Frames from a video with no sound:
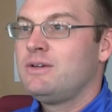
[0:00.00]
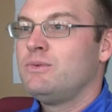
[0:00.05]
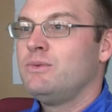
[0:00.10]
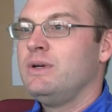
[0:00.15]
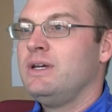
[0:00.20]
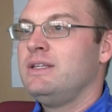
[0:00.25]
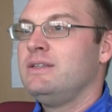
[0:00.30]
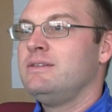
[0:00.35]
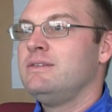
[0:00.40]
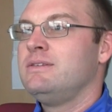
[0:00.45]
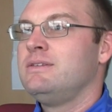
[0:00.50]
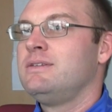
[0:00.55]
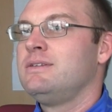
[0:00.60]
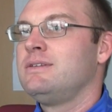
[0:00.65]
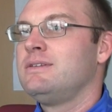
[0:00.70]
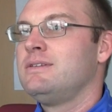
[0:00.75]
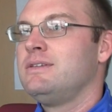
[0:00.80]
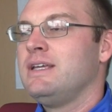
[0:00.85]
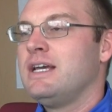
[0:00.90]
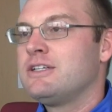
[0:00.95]
when
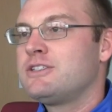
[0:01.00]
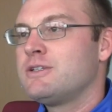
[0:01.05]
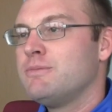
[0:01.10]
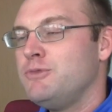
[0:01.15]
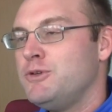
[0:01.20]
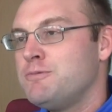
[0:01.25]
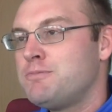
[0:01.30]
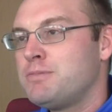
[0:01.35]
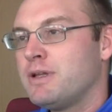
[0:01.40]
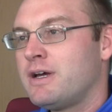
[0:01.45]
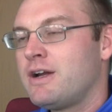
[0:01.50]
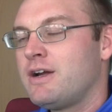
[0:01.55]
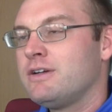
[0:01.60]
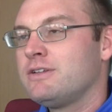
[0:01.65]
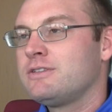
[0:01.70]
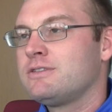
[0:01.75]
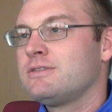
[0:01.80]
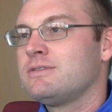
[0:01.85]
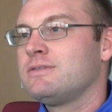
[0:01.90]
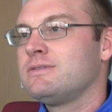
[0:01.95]
the SMU
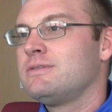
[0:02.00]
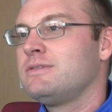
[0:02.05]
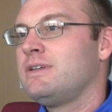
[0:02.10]
players